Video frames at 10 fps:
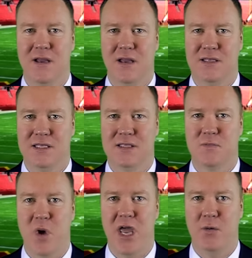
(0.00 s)
It's a
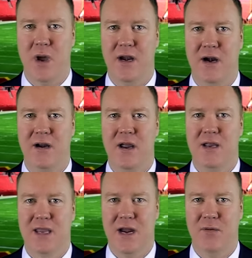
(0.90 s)
spread winner.
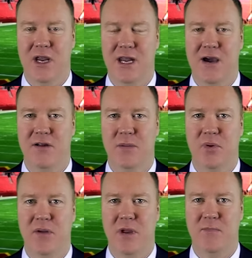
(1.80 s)
Get it right now on the
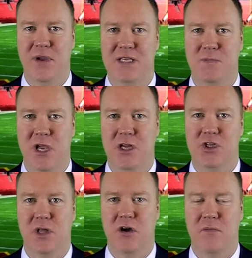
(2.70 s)
Premium Picks page
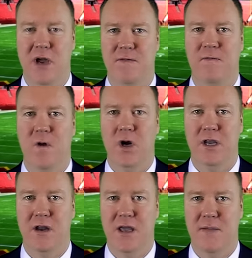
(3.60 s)
along with my
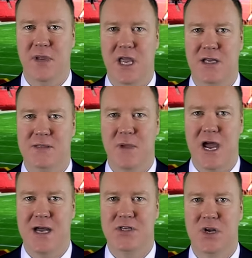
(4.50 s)
4-unit NBA
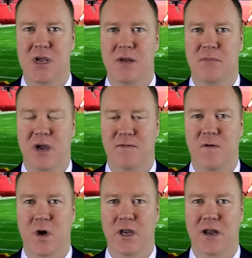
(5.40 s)
smash, my
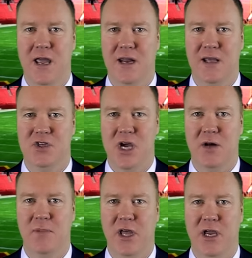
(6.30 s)
4-unit
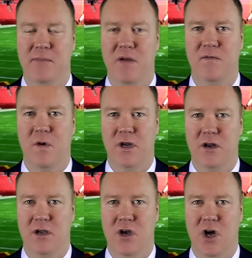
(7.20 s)
NHL play, and my
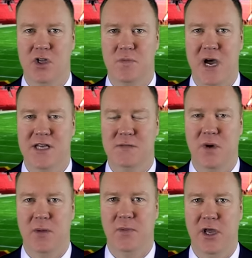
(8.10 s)
4-unit college
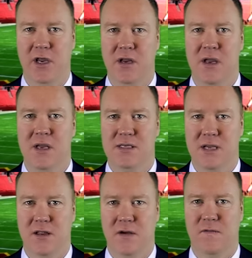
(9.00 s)
basketball play. So
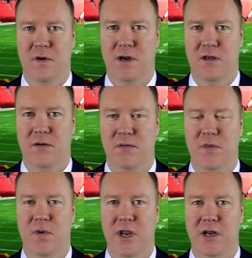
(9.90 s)
I look for another
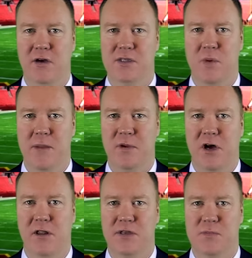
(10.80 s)
3-0 sweep in
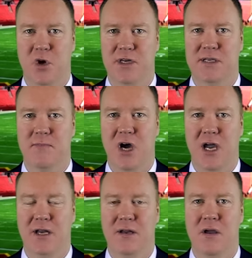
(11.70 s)
all those sports
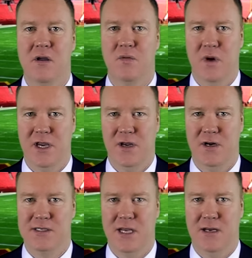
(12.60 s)
combined right
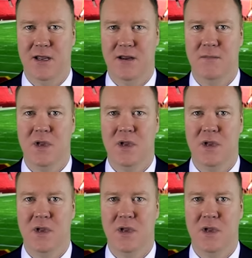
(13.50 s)
here Sunday.